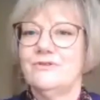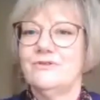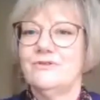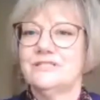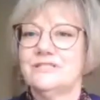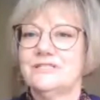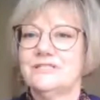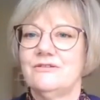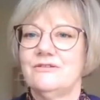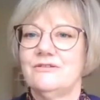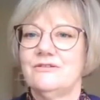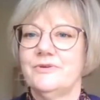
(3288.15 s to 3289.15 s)
oh no,
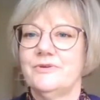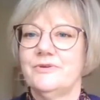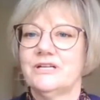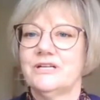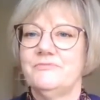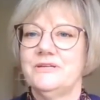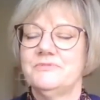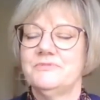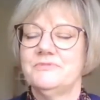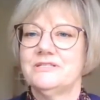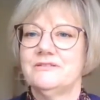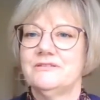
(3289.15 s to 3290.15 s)
we've got a couple of people
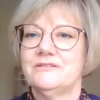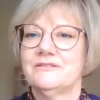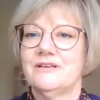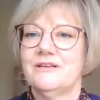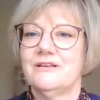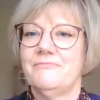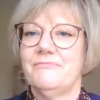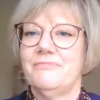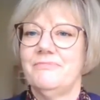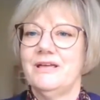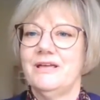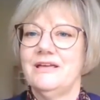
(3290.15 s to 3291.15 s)
still to come
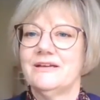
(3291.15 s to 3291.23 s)
back.